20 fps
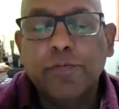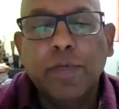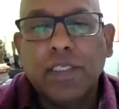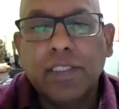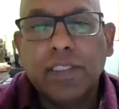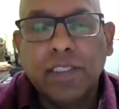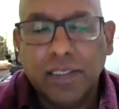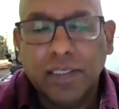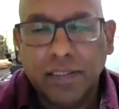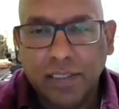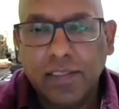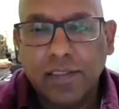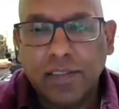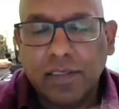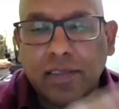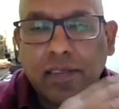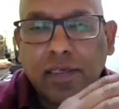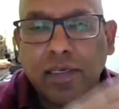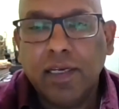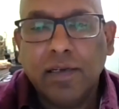
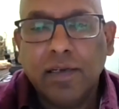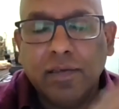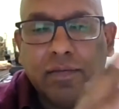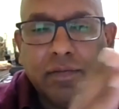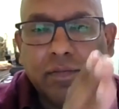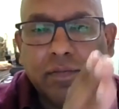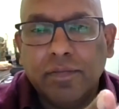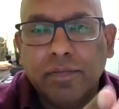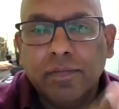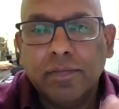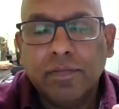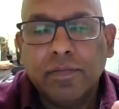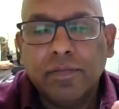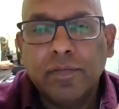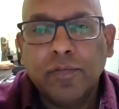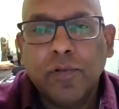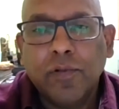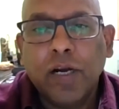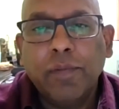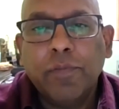businesses.
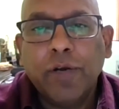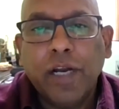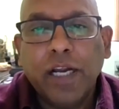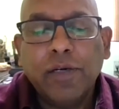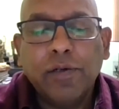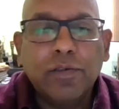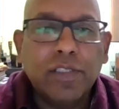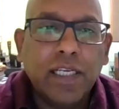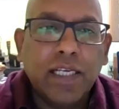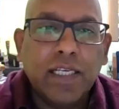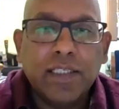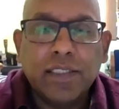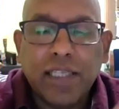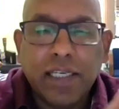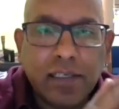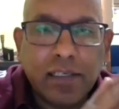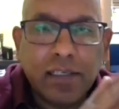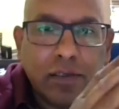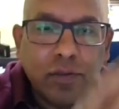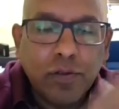what I'm trying to say is
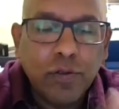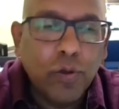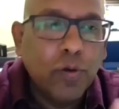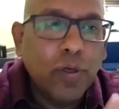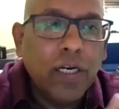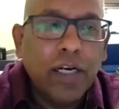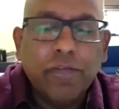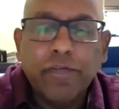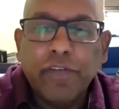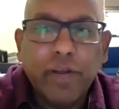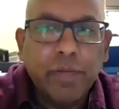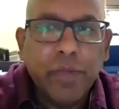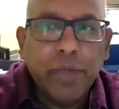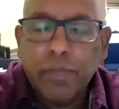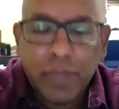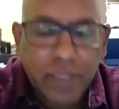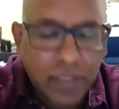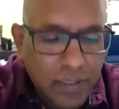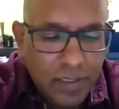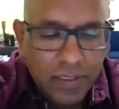that drone and
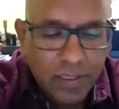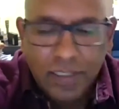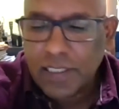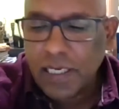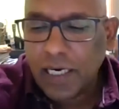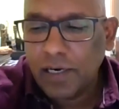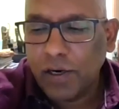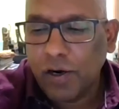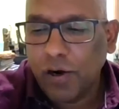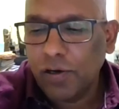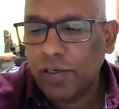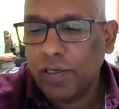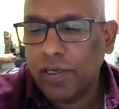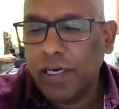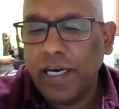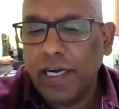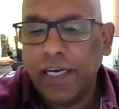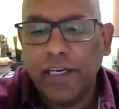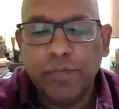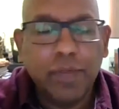Fabian businesses are not
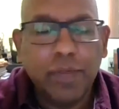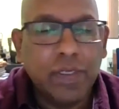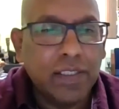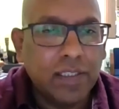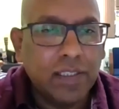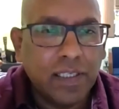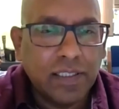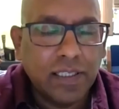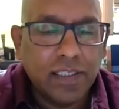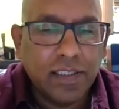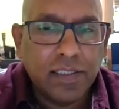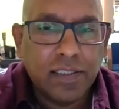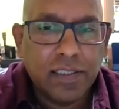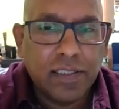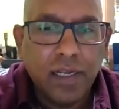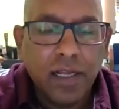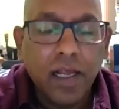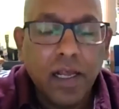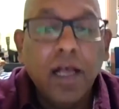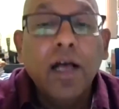creative businesses.
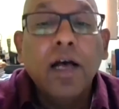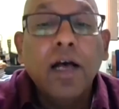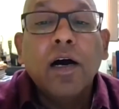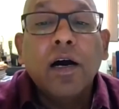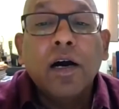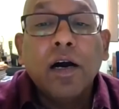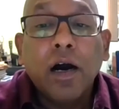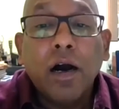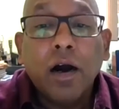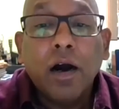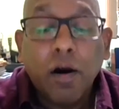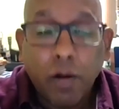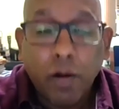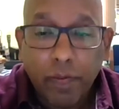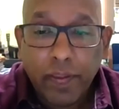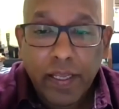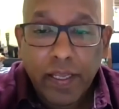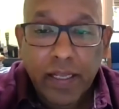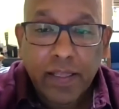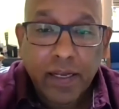
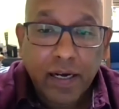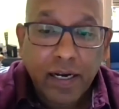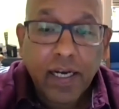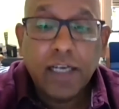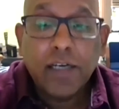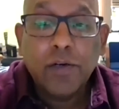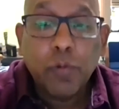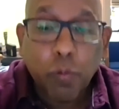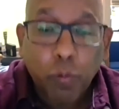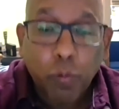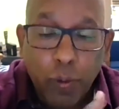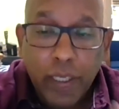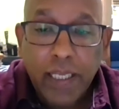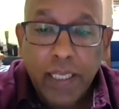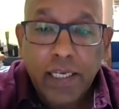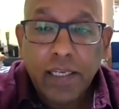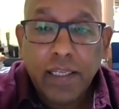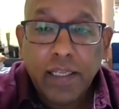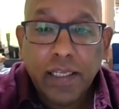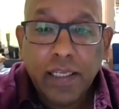On the other hand,
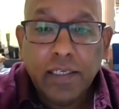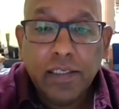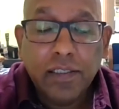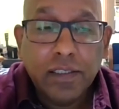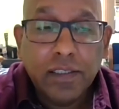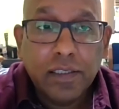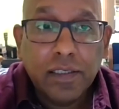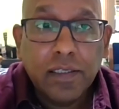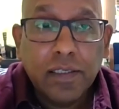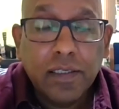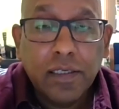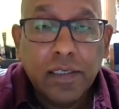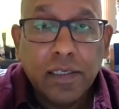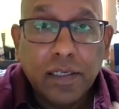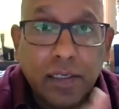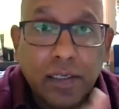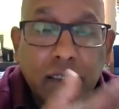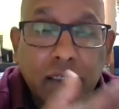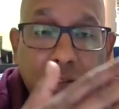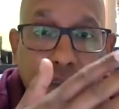we need
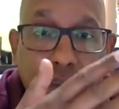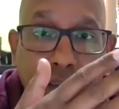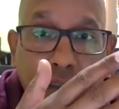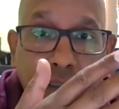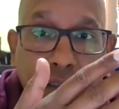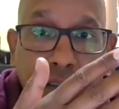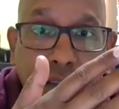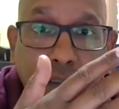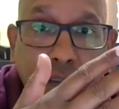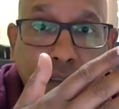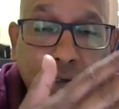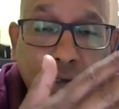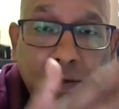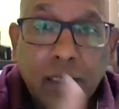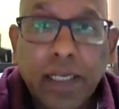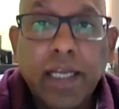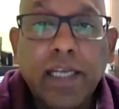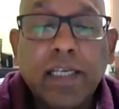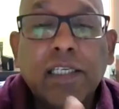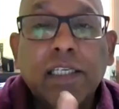
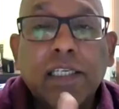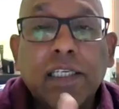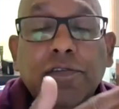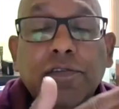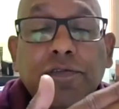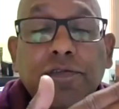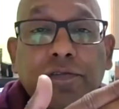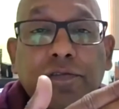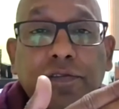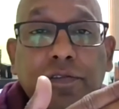creative